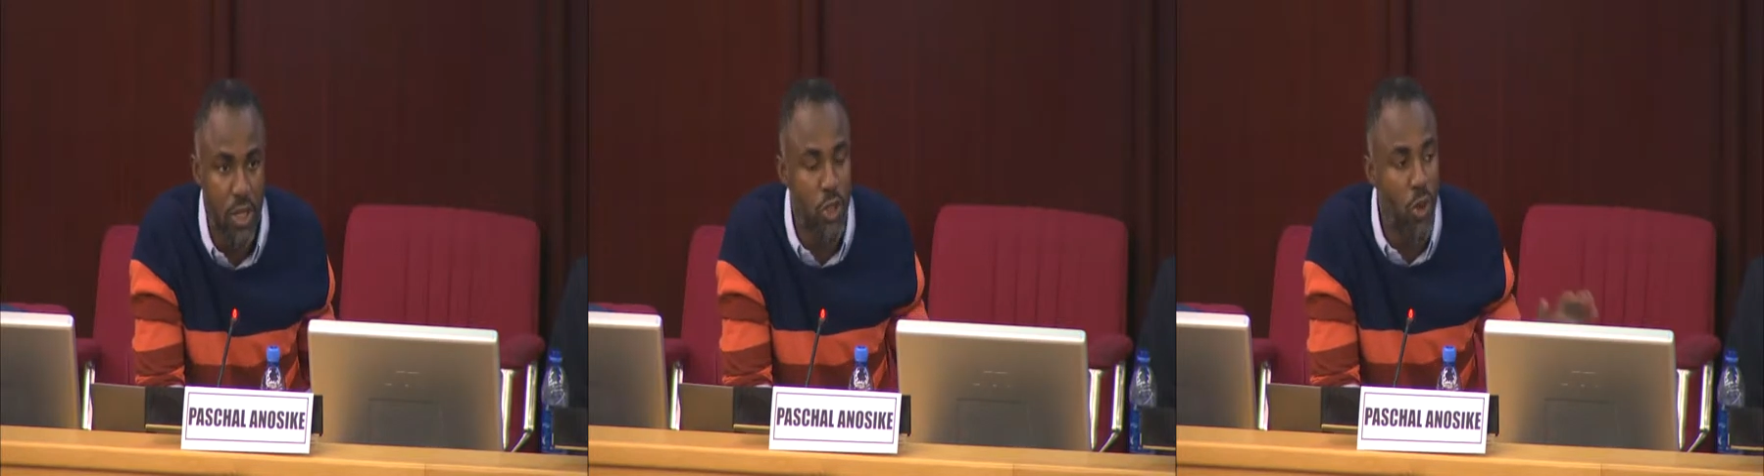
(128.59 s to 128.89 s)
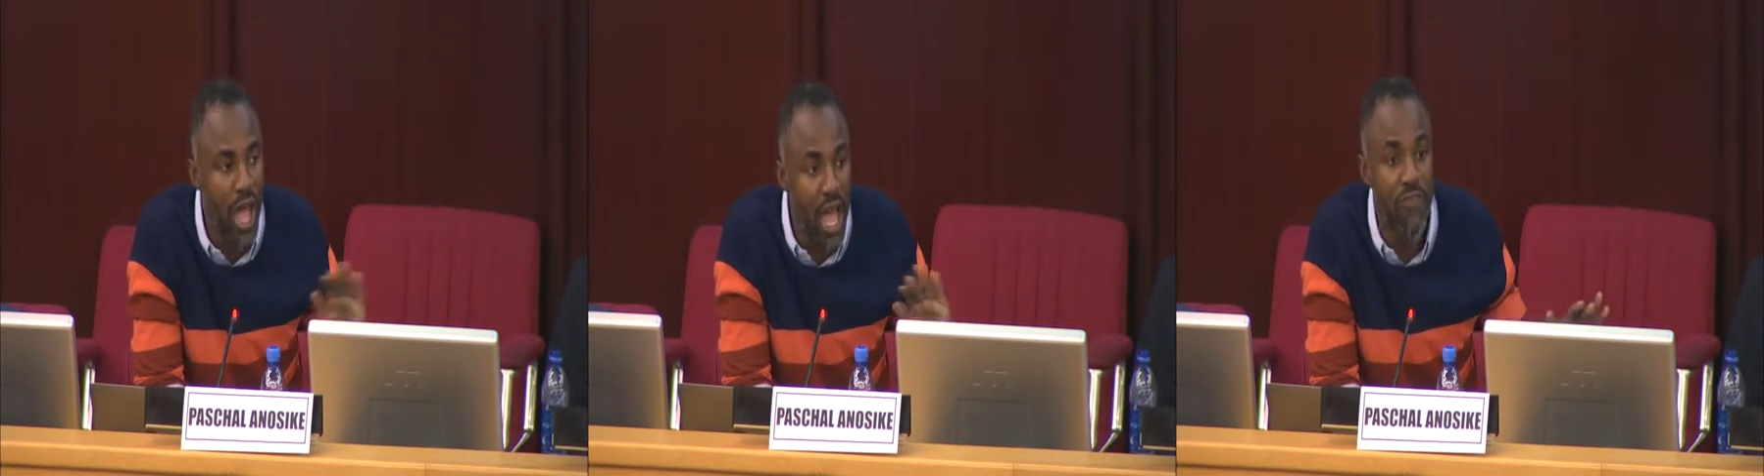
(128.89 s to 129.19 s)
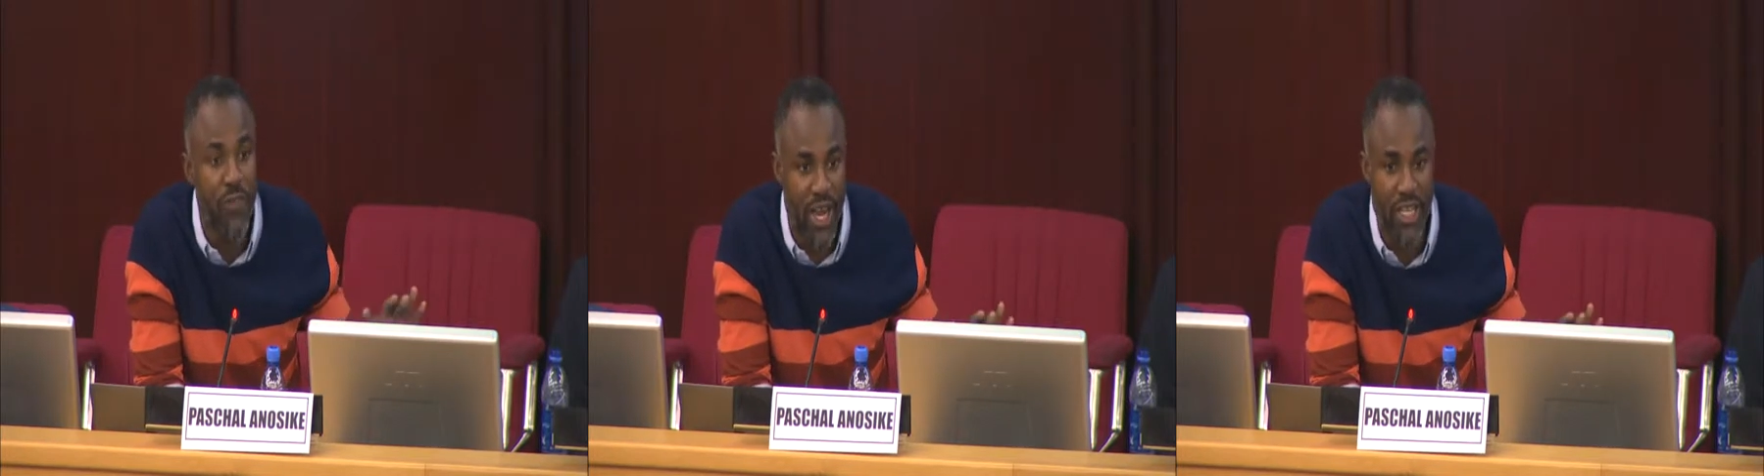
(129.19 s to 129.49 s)
So
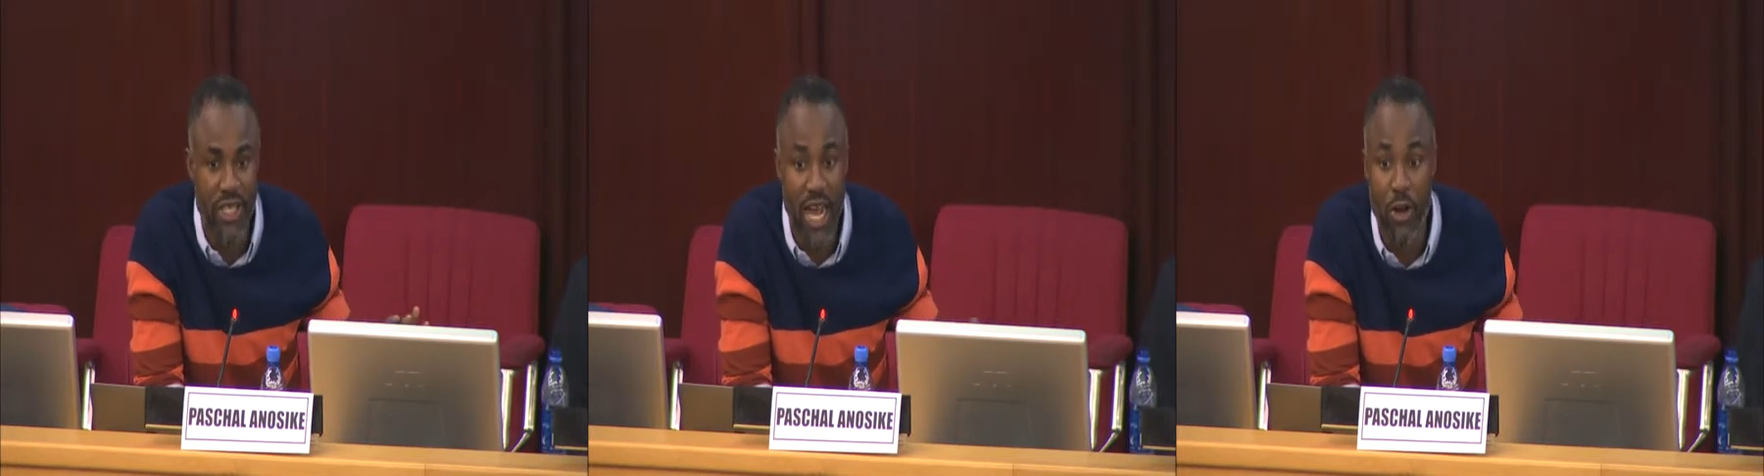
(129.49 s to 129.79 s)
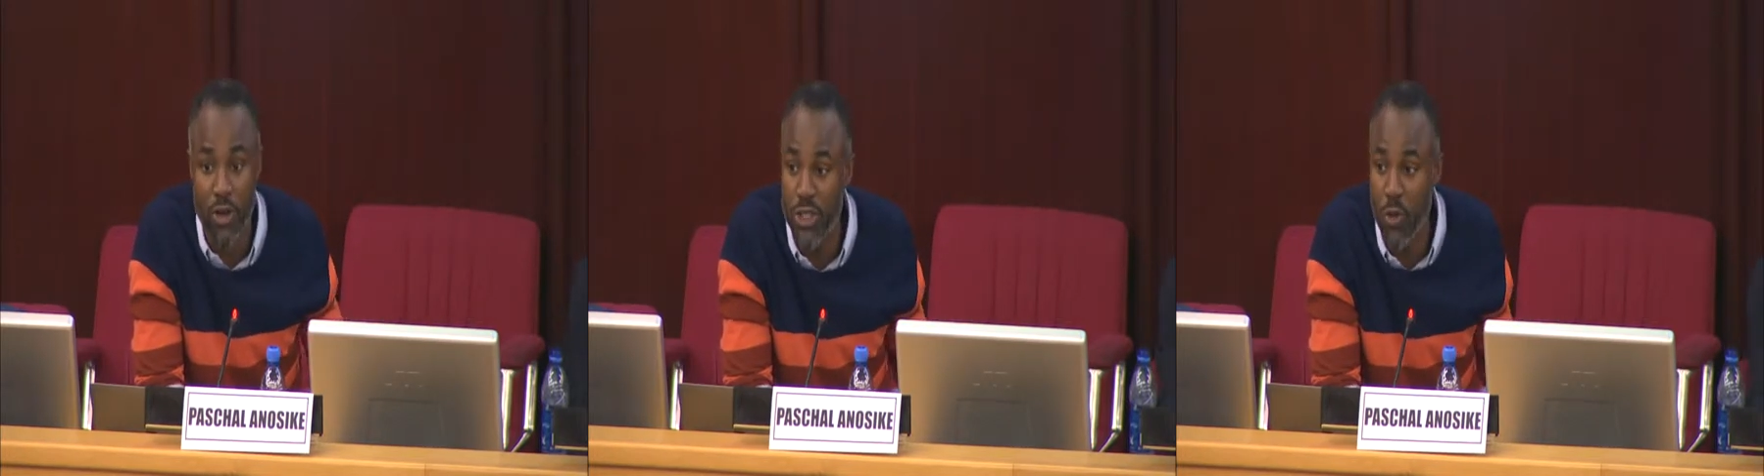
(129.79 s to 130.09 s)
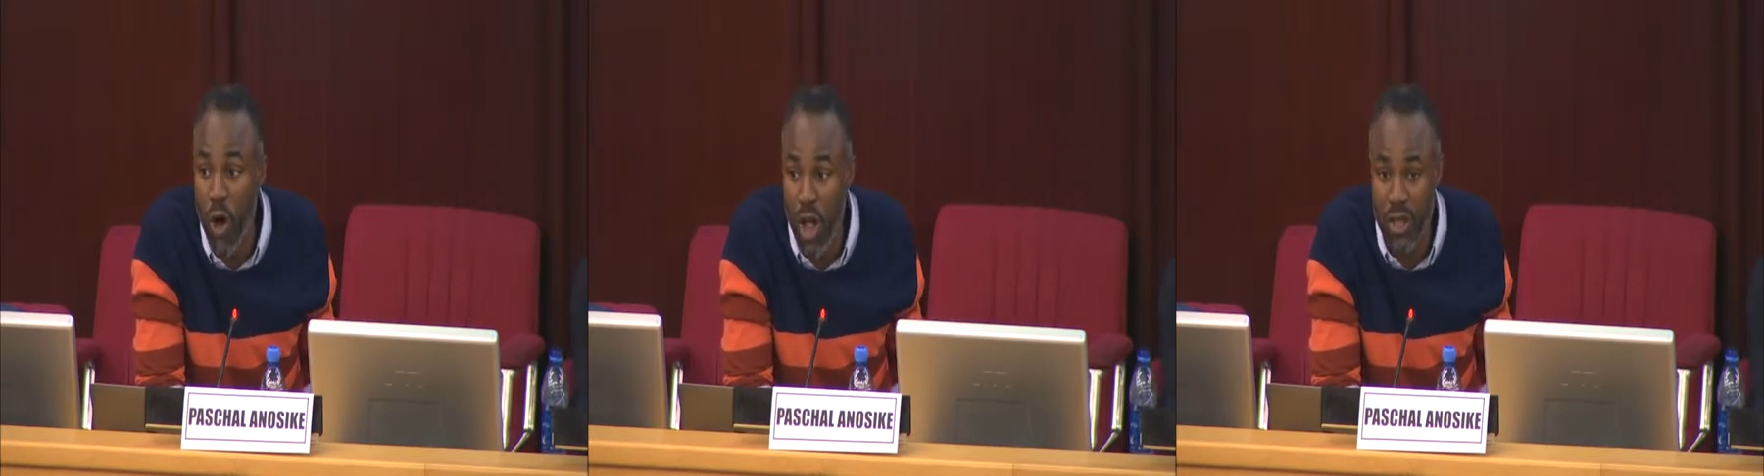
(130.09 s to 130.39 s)
average across the
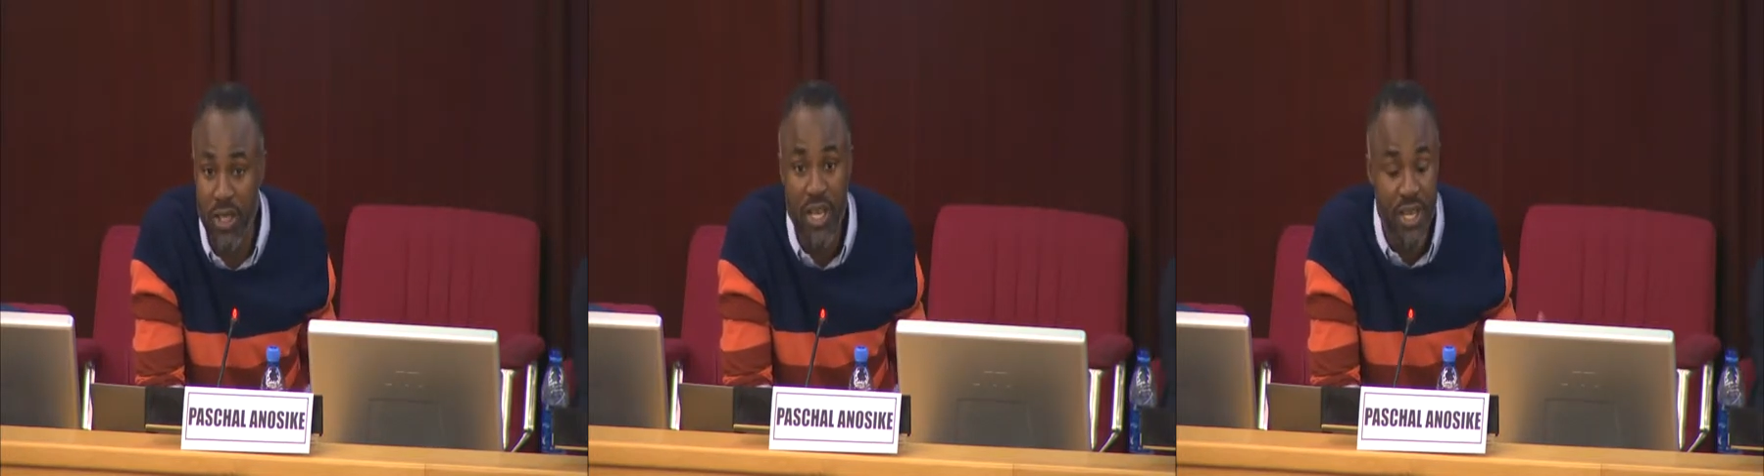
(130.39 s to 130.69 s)
world